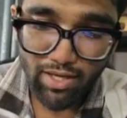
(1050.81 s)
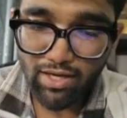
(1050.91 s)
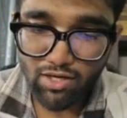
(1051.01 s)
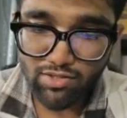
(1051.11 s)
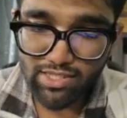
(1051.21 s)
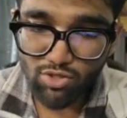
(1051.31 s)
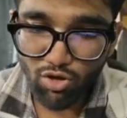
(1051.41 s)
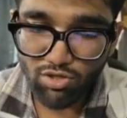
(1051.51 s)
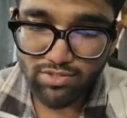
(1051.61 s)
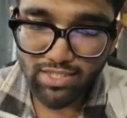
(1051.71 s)
Now, these
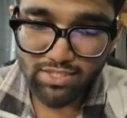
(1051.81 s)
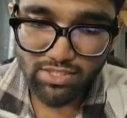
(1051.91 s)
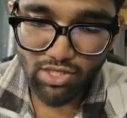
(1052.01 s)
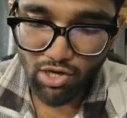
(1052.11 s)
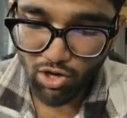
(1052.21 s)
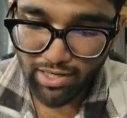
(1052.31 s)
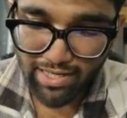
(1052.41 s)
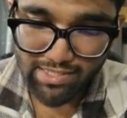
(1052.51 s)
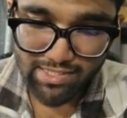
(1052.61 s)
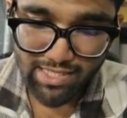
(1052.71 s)
hollow structures are
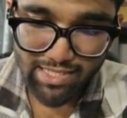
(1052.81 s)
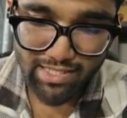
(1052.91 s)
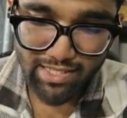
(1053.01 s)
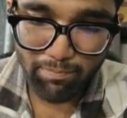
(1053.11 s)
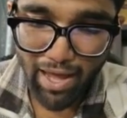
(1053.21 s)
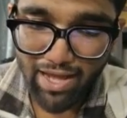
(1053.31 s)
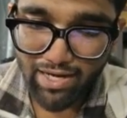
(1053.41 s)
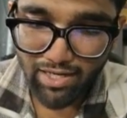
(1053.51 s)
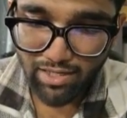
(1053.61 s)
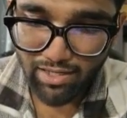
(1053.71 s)
organized either in
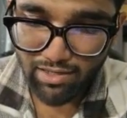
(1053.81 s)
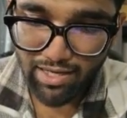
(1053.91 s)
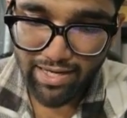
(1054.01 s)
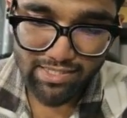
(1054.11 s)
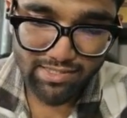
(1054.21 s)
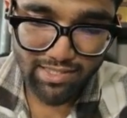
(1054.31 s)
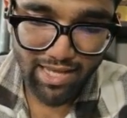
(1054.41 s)
parallel arrays,